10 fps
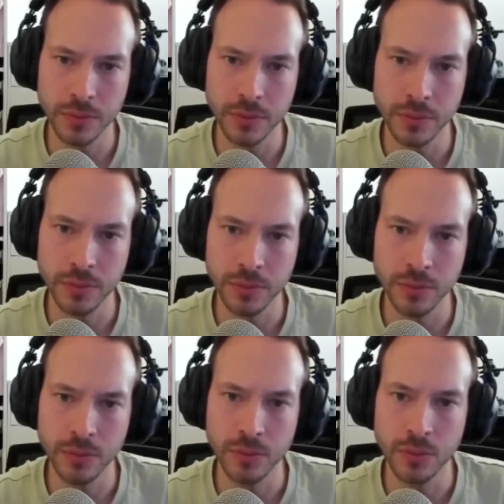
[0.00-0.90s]

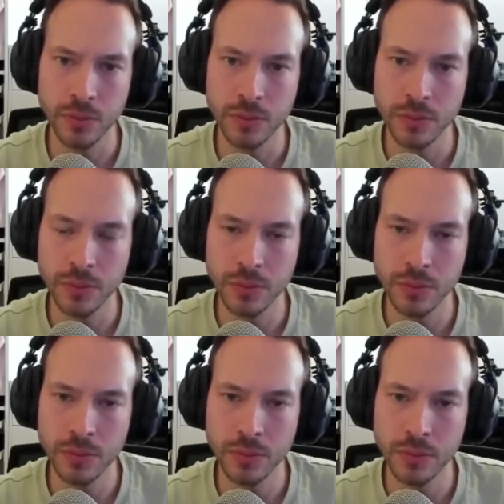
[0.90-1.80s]

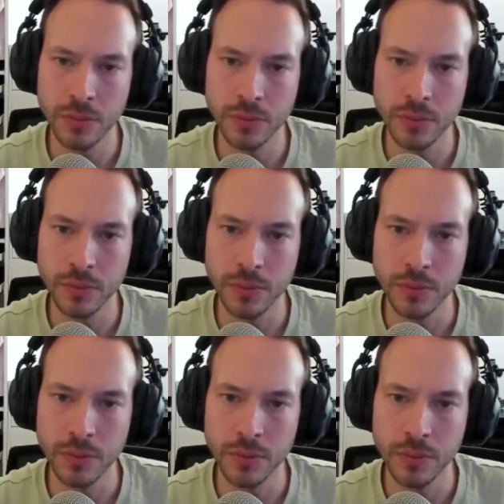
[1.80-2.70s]

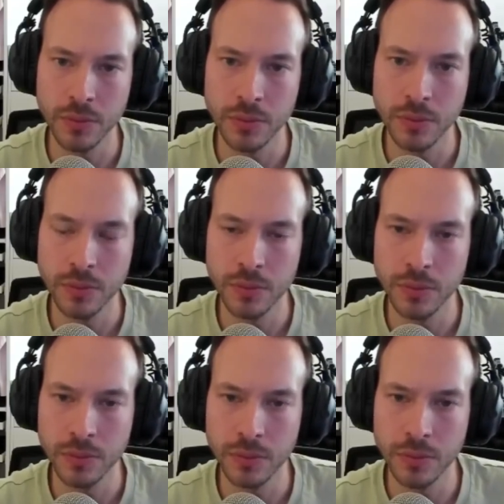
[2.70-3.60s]

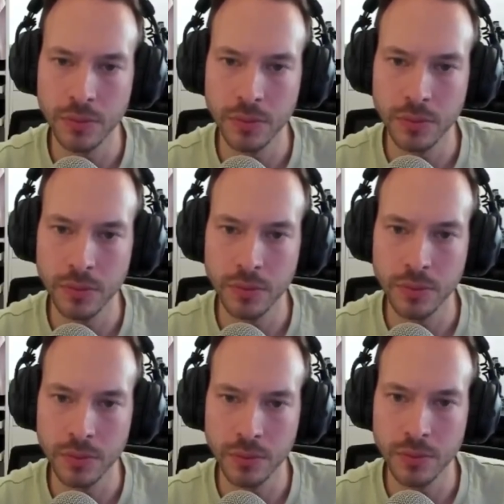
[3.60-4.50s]

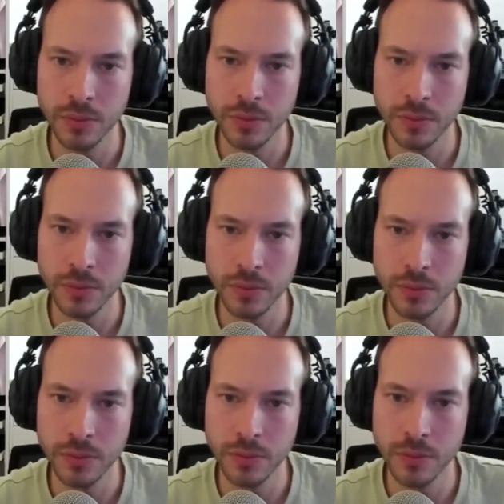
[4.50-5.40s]

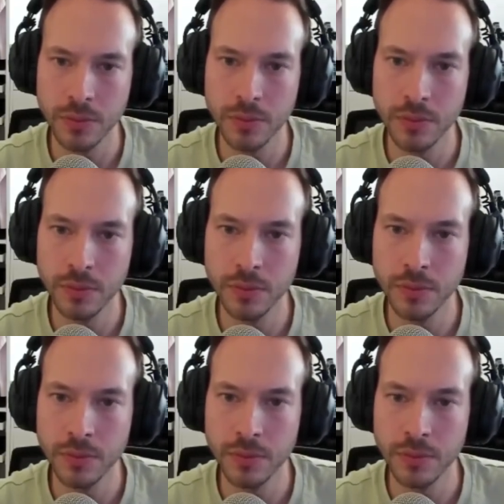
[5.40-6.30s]

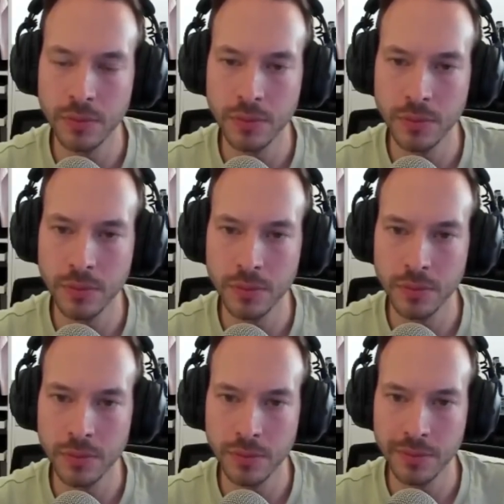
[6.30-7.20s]

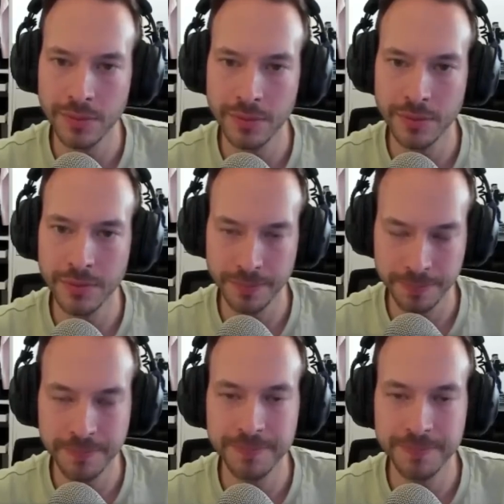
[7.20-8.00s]
(silent)